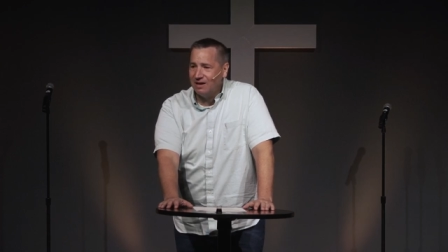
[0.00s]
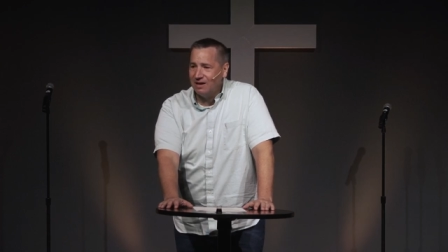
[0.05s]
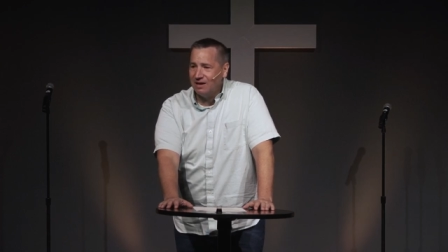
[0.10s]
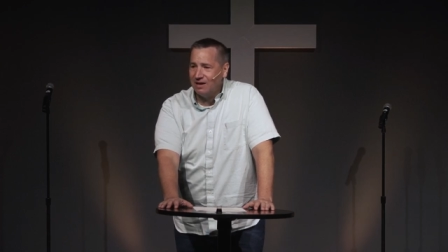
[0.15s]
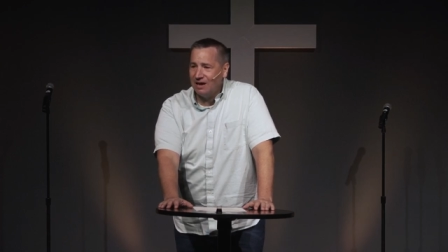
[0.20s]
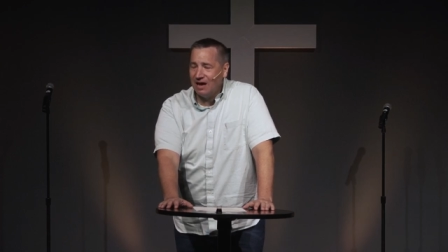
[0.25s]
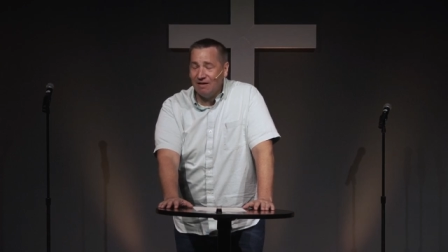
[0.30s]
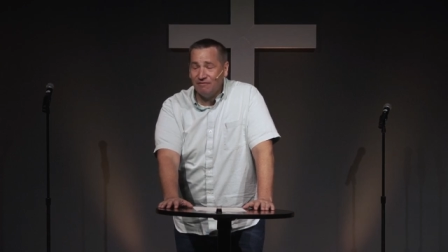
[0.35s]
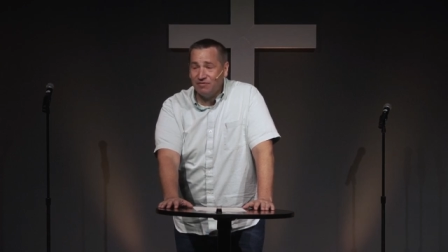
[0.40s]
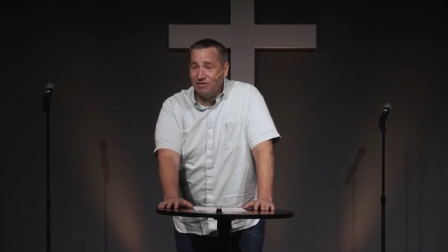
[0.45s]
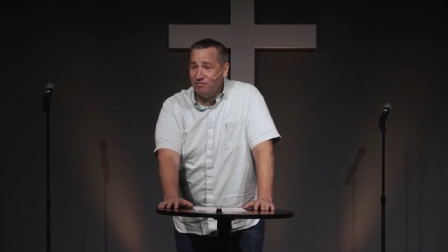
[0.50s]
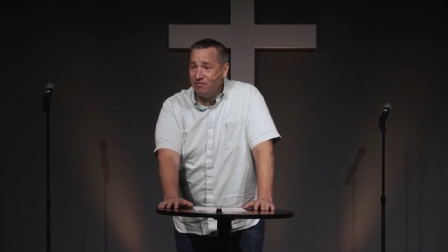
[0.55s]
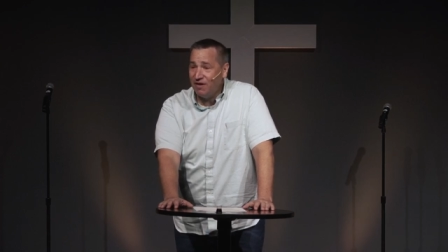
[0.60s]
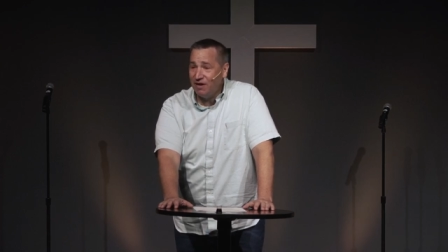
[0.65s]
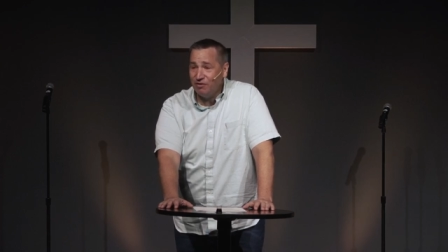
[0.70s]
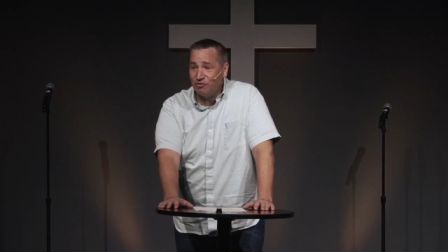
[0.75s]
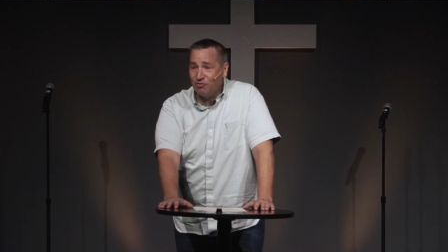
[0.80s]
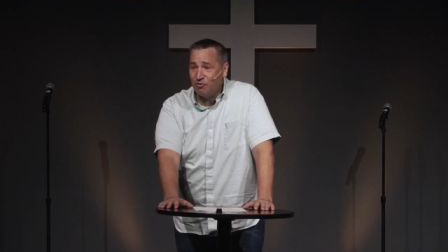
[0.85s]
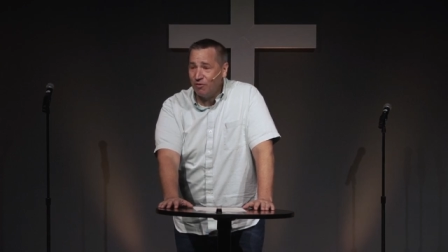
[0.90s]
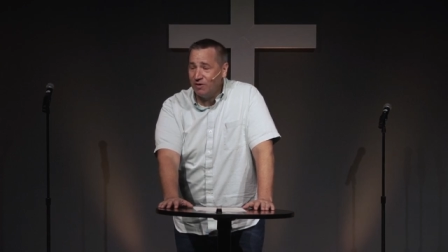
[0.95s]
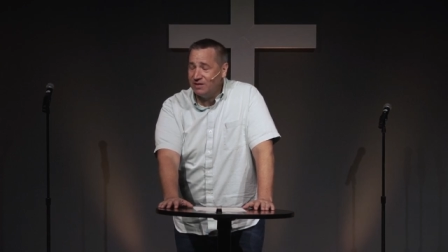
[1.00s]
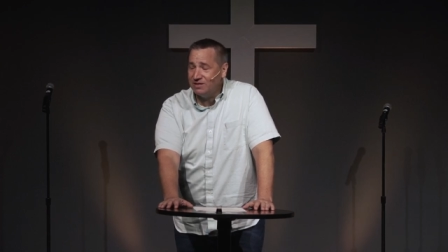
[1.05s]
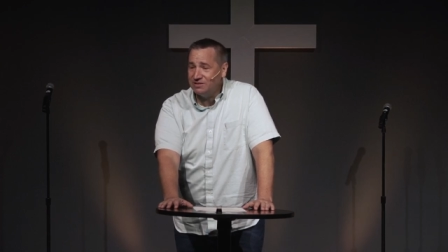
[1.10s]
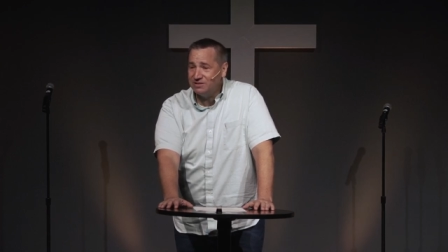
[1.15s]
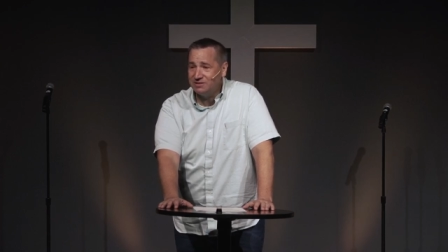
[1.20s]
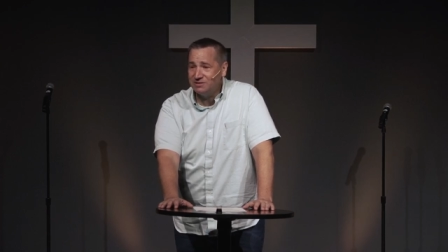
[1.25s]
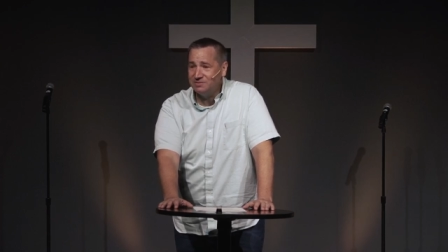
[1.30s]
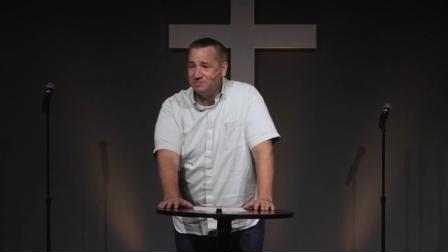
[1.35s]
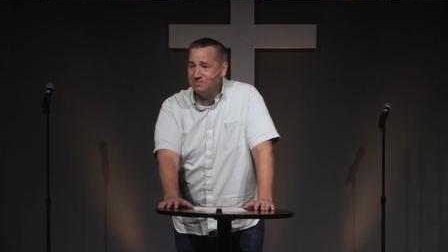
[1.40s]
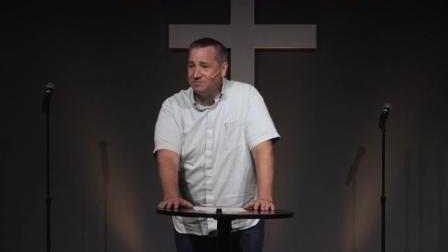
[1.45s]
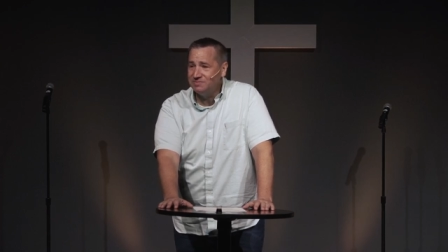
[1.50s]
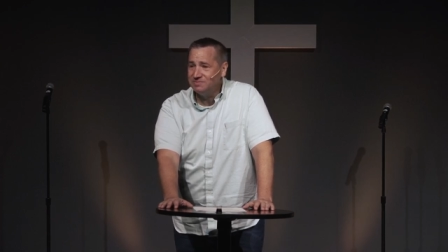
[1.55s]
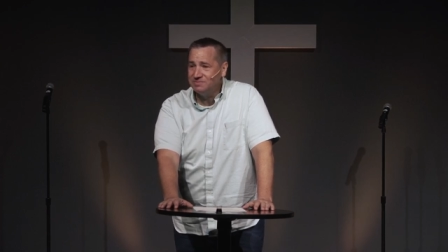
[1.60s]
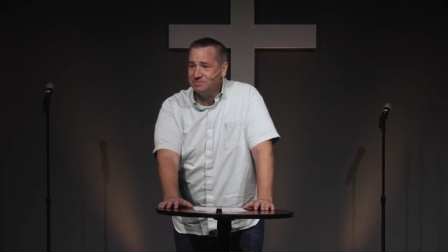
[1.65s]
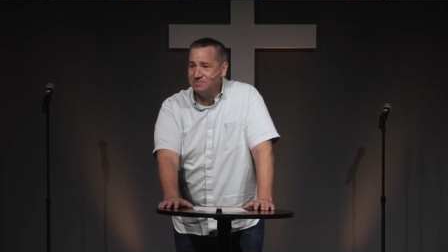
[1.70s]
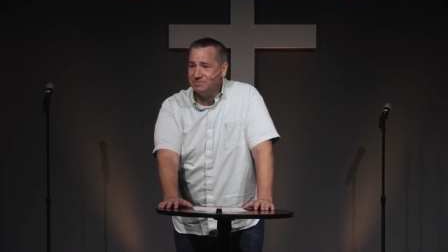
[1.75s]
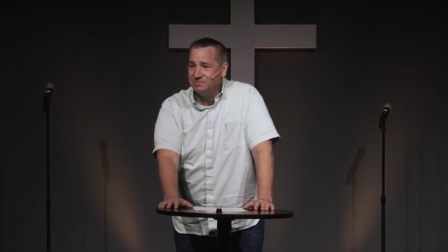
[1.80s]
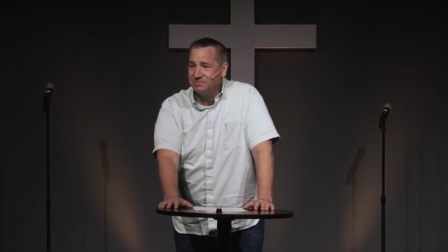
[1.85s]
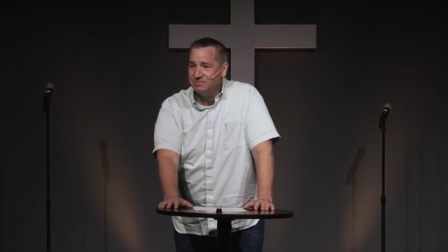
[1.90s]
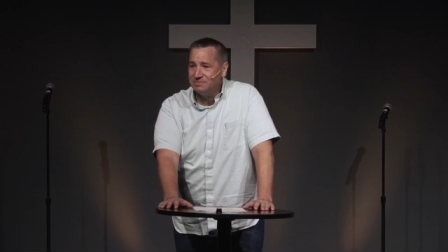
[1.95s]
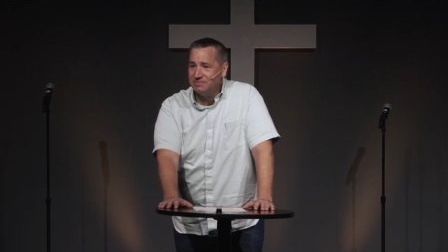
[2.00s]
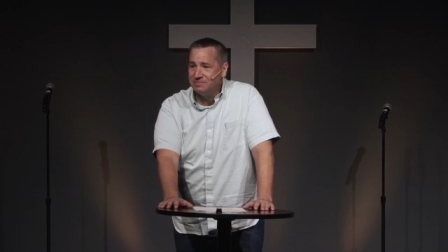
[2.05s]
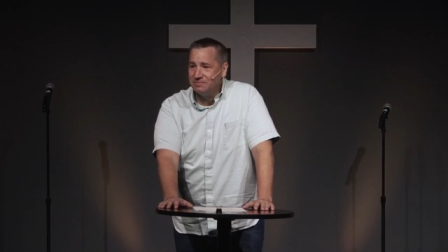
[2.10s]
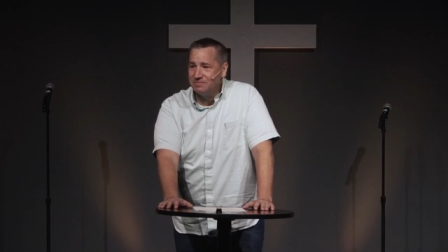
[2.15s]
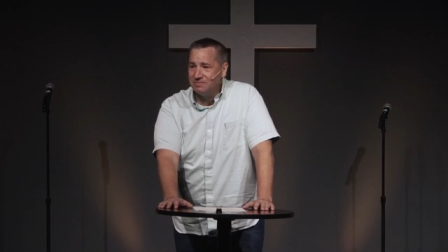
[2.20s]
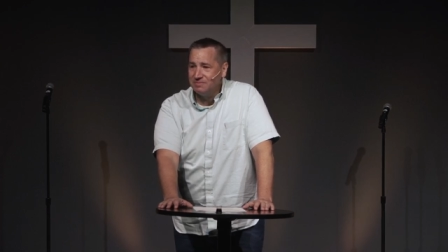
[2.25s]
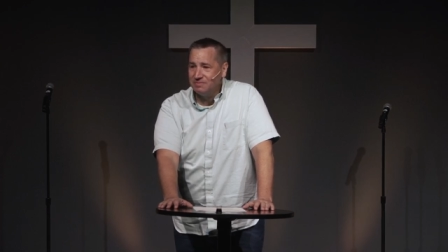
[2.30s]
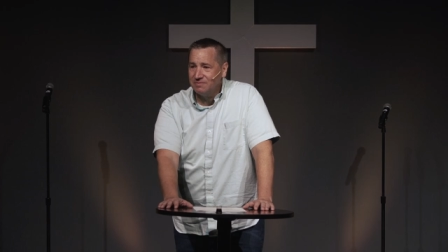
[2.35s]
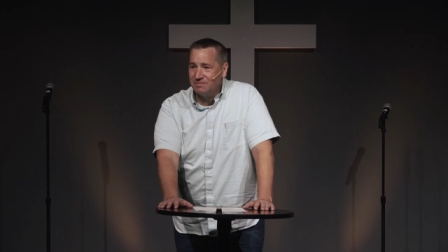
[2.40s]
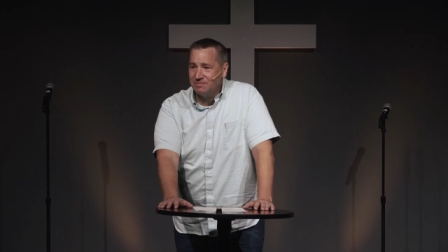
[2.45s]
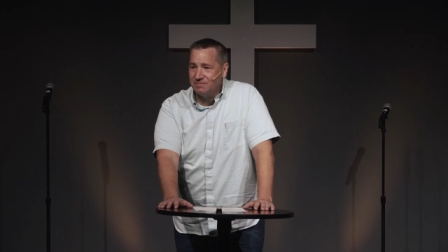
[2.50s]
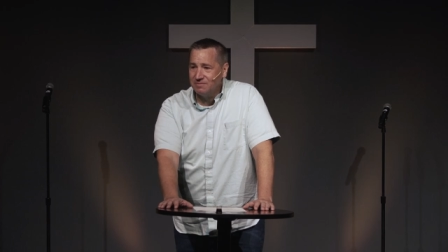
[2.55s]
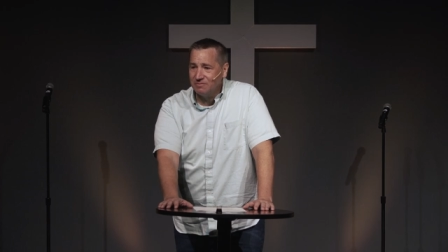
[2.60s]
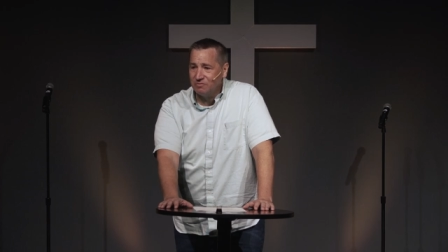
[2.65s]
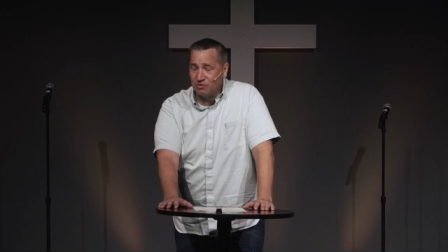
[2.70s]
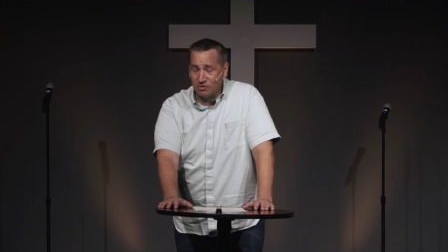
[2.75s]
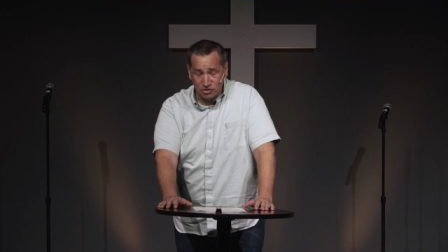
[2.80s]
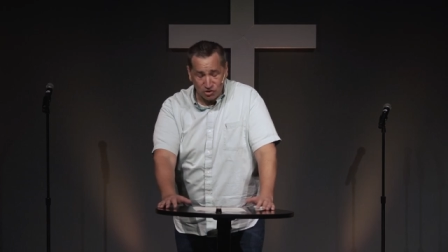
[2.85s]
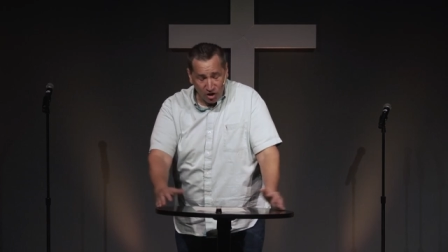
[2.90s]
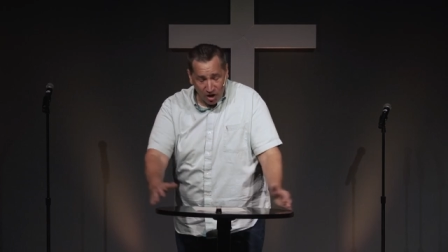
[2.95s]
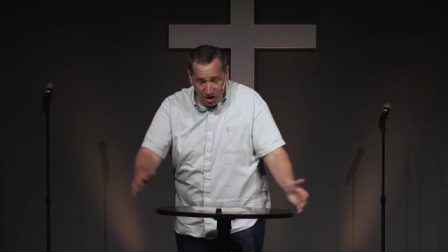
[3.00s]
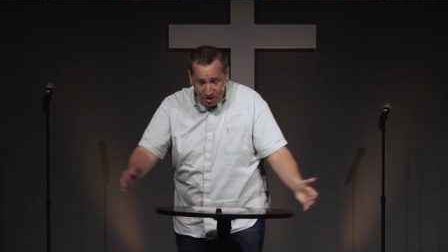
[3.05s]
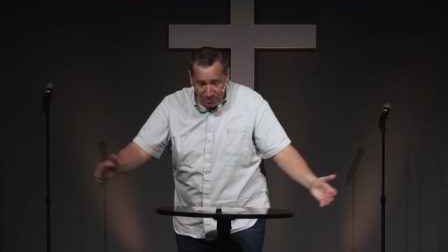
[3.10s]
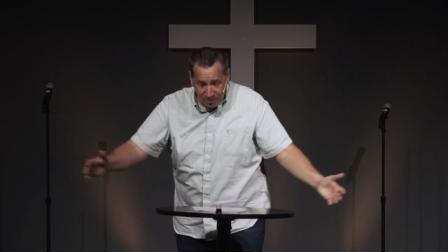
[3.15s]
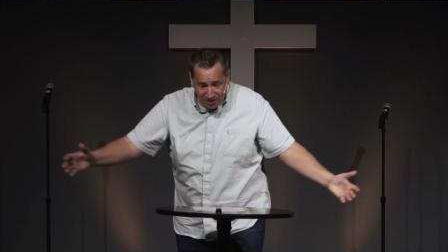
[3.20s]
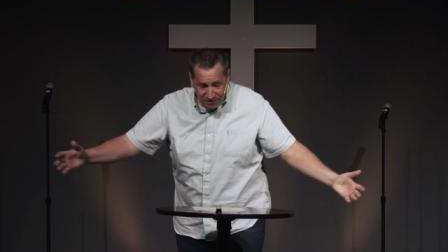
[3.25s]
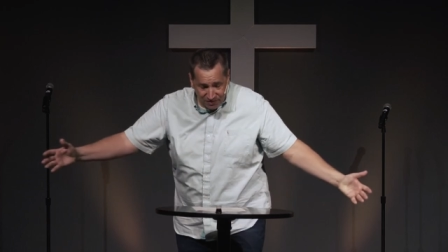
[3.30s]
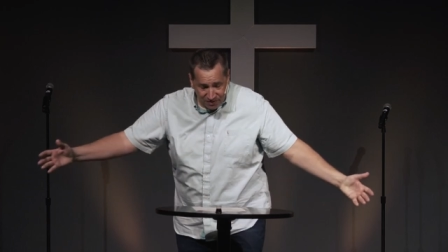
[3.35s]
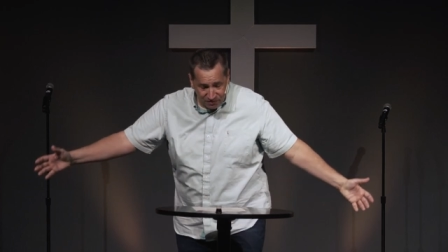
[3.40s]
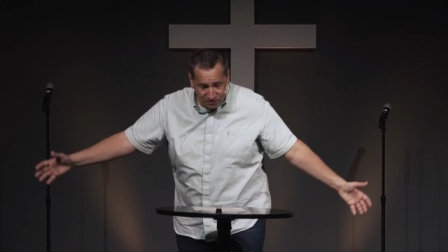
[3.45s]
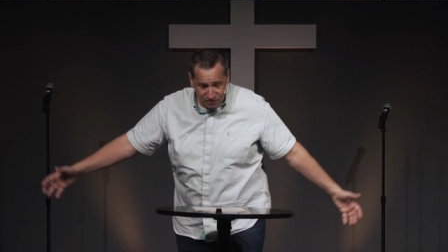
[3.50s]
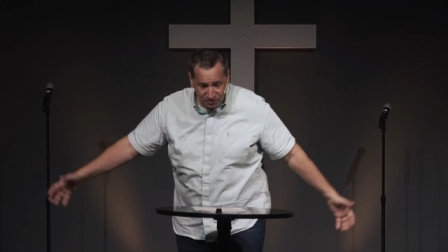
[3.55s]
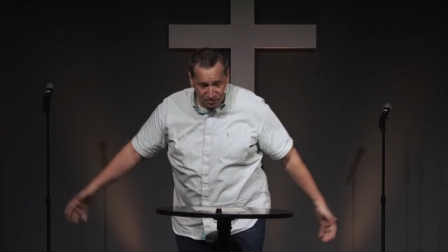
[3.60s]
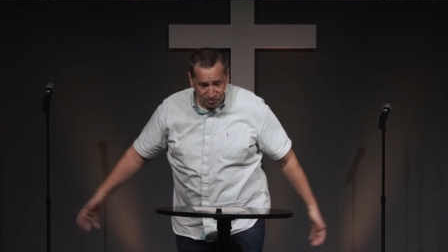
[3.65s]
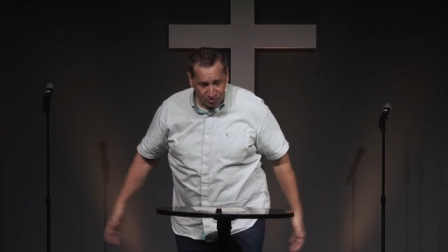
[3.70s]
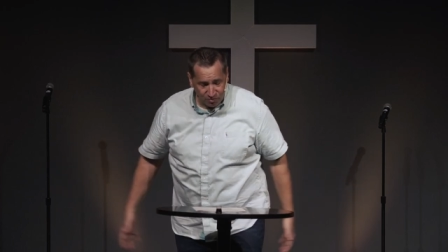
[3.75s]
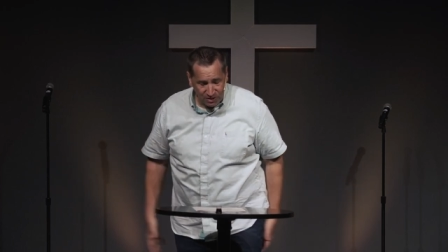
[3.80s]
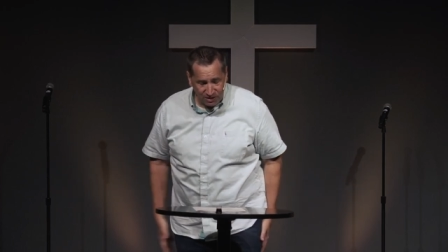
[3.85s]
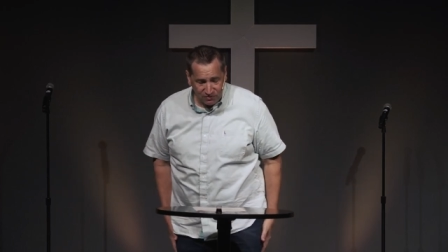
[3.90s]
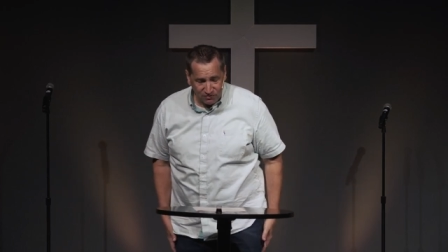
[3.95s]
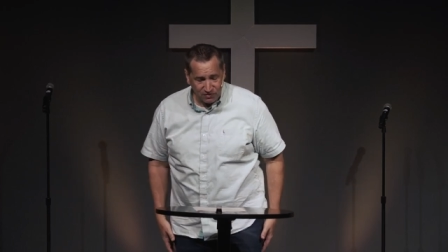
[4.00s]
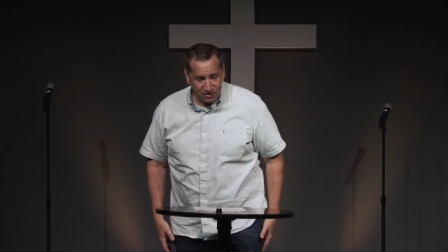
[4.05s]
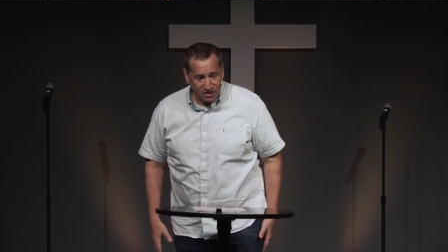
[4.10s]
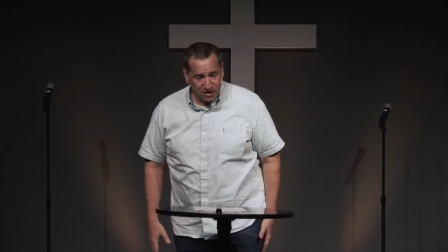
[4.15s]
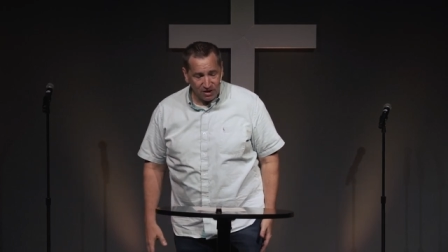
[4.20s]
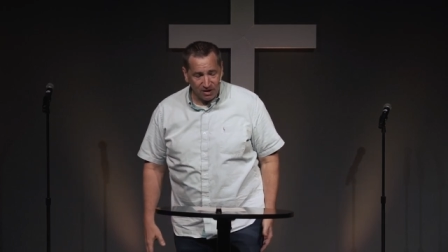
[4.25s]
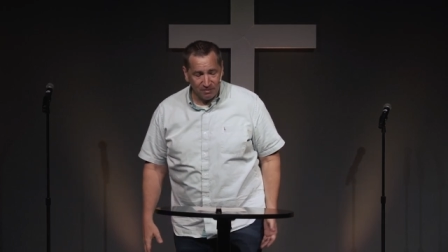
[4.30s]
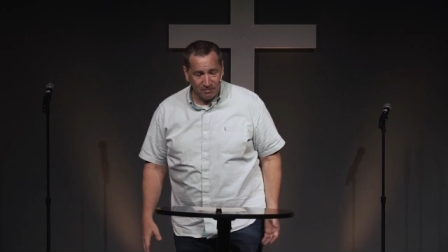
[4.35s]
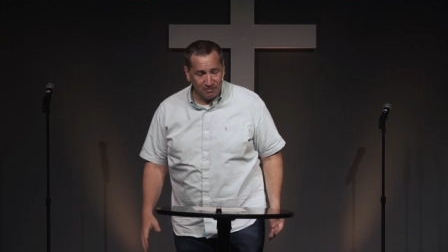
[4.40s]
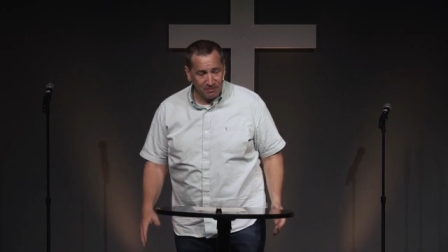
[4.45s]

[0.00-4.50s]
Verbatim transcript: I have to follow Christ. We're going to talk about this in the weeks to come.